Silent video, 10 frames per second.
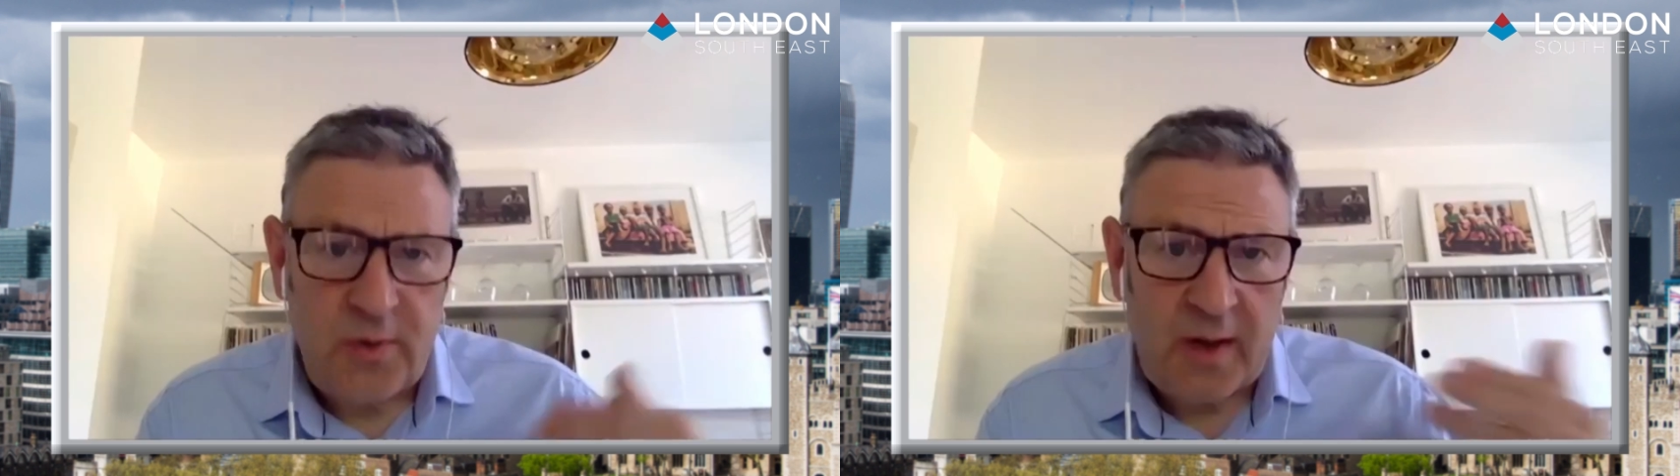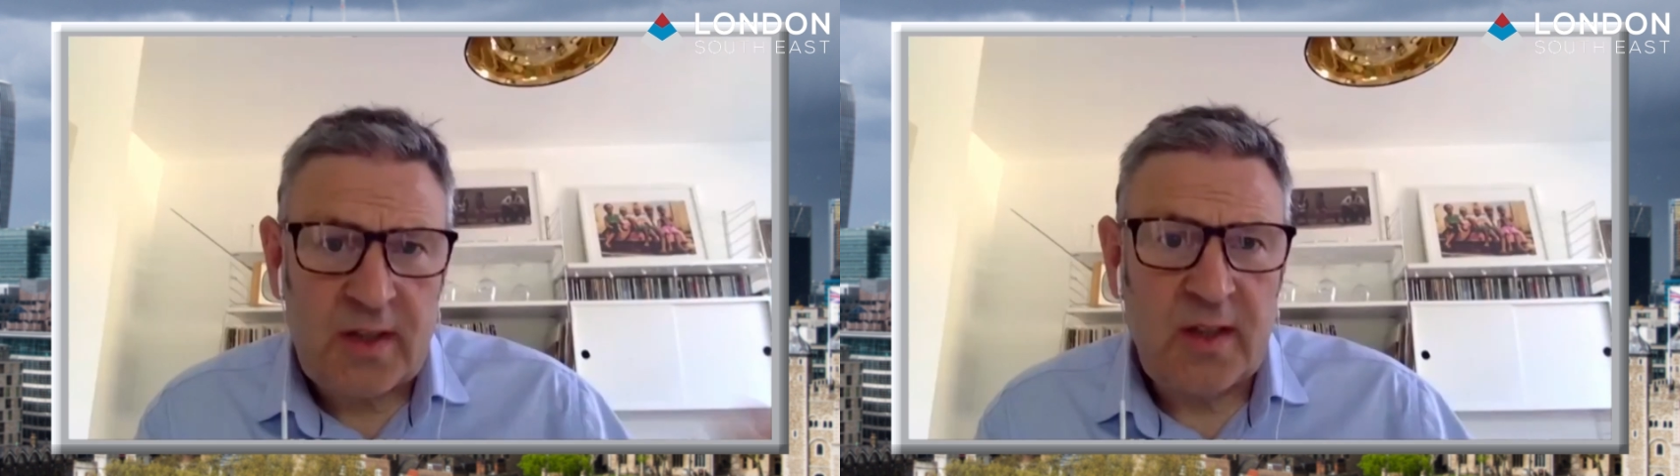
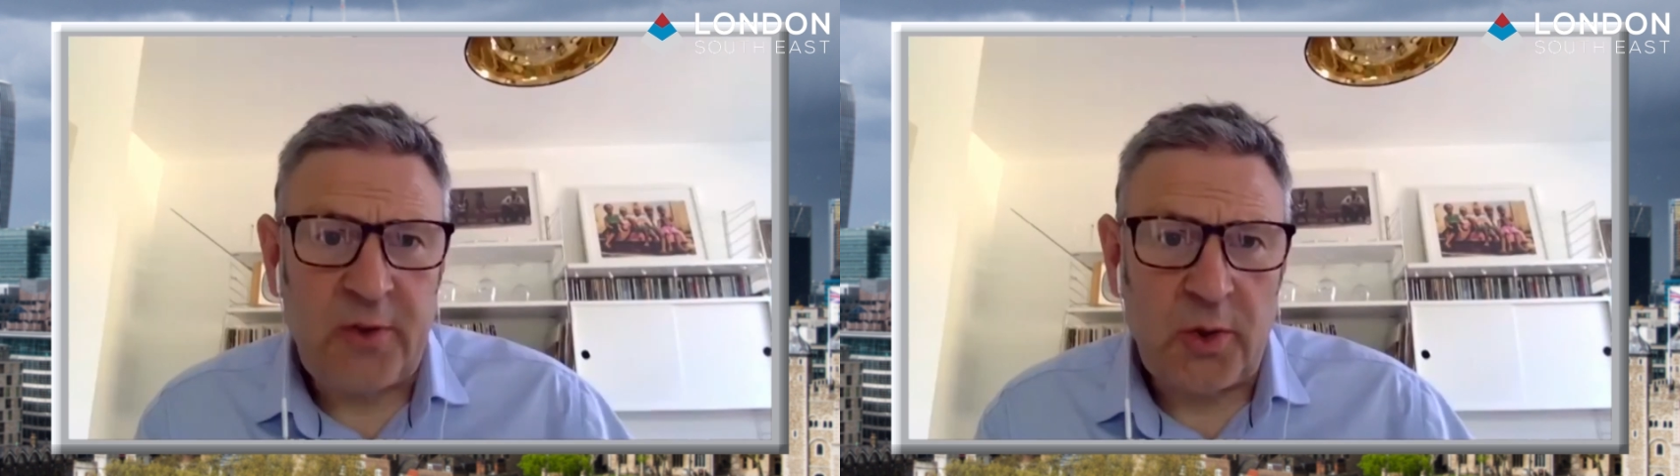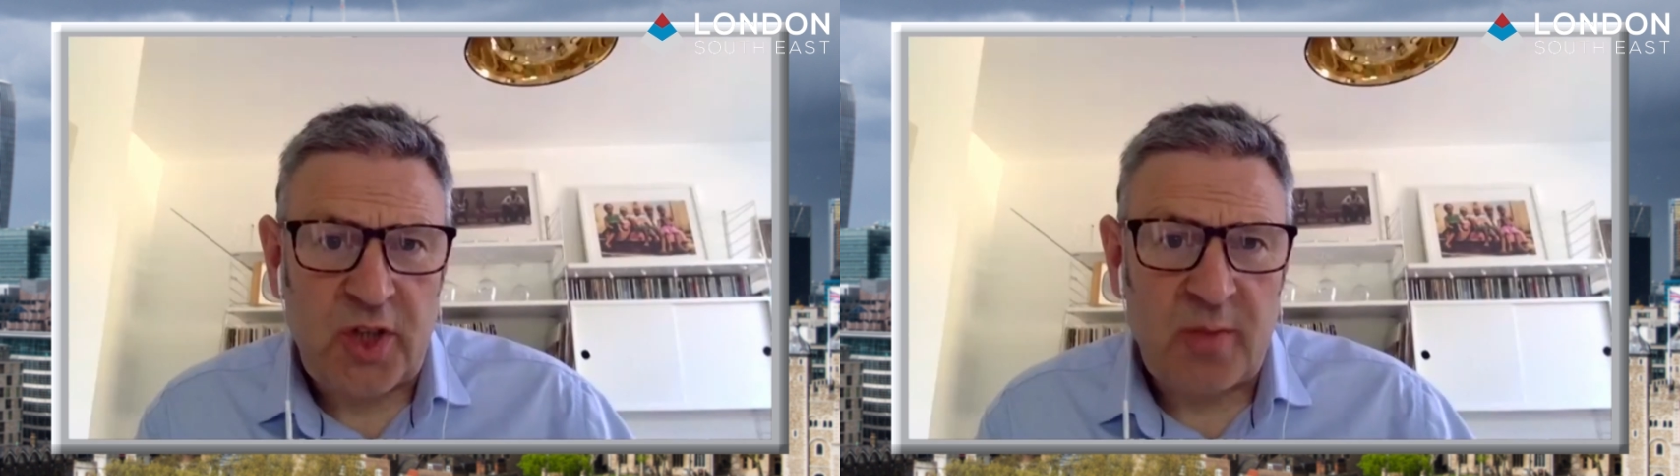find in the
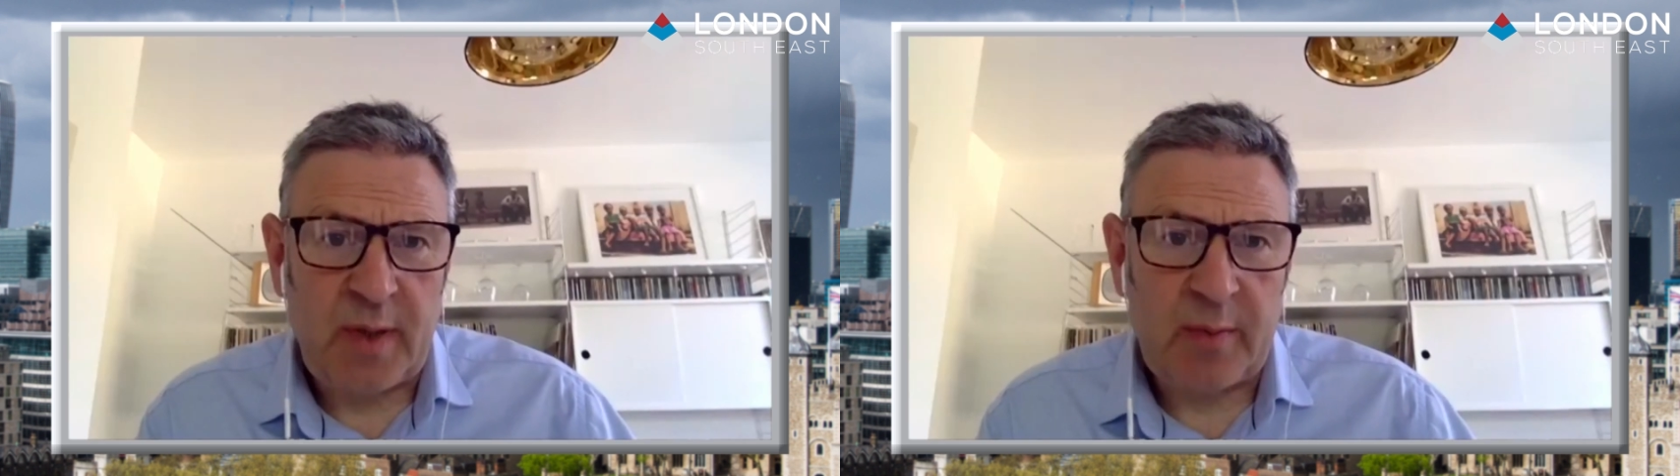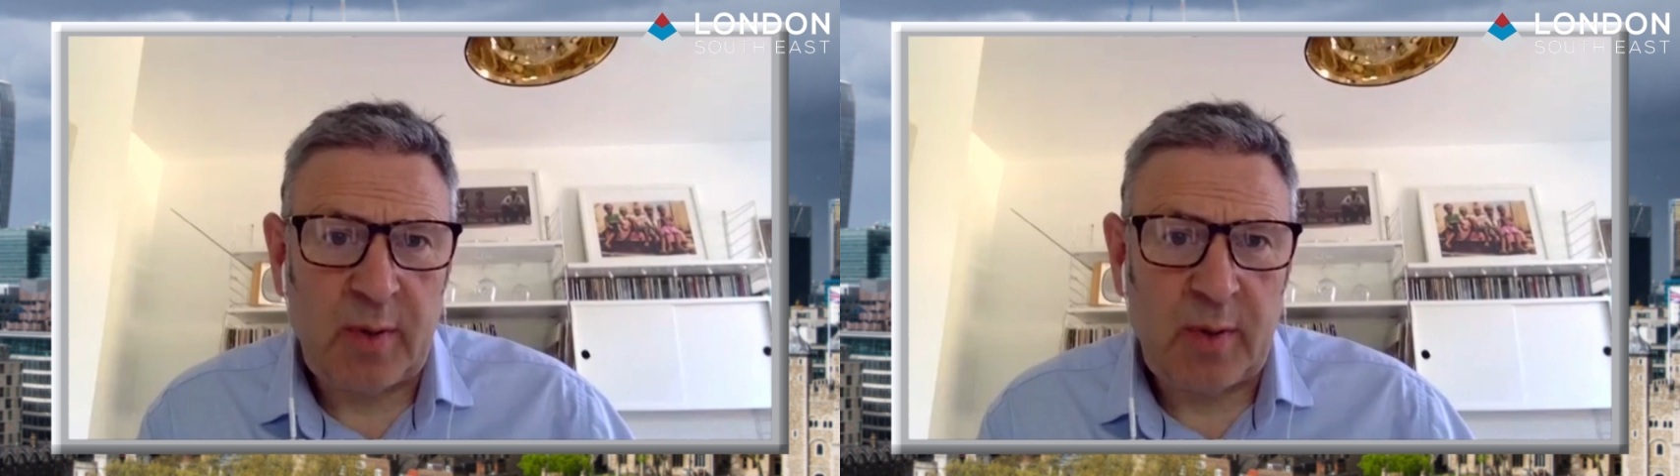future
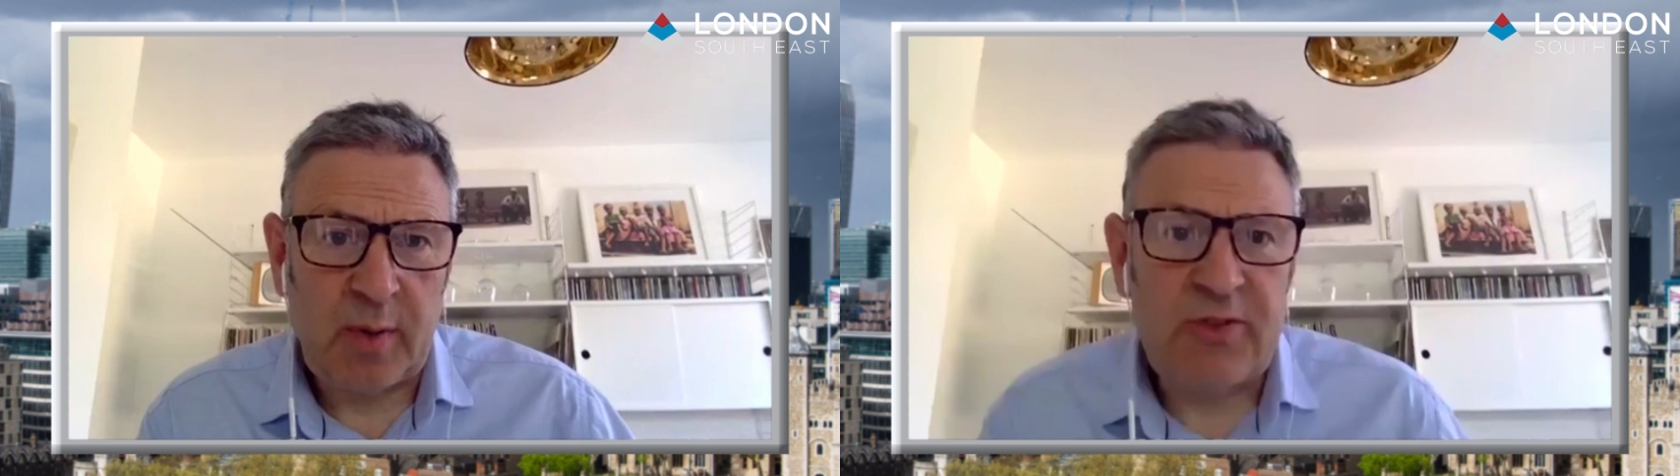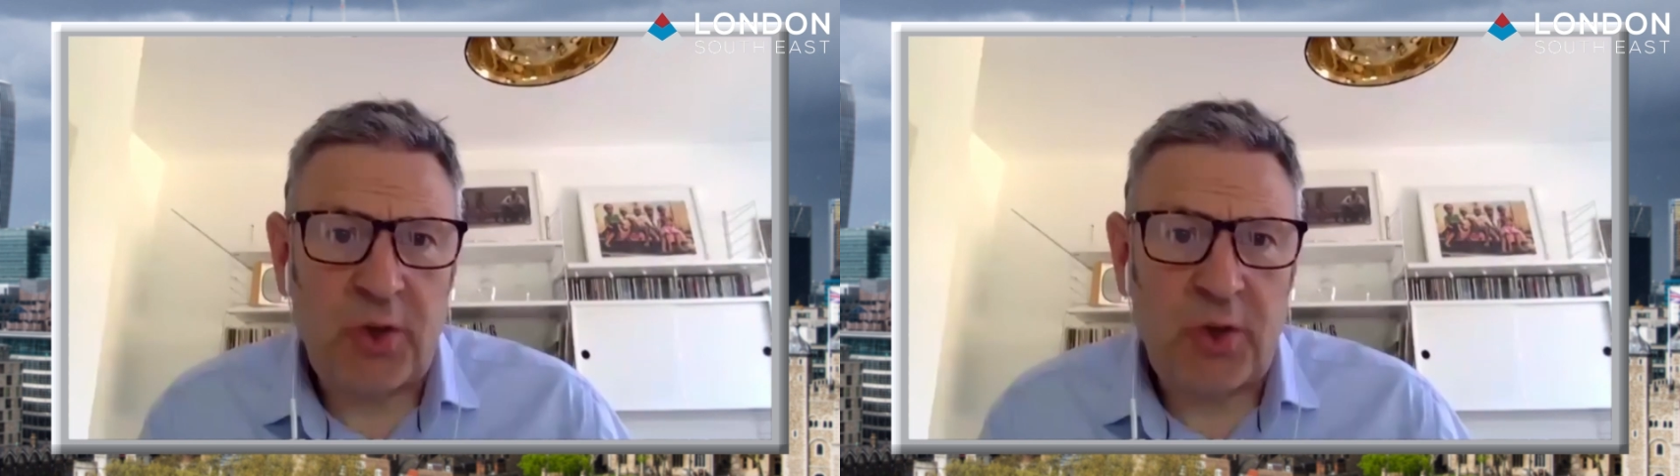people will have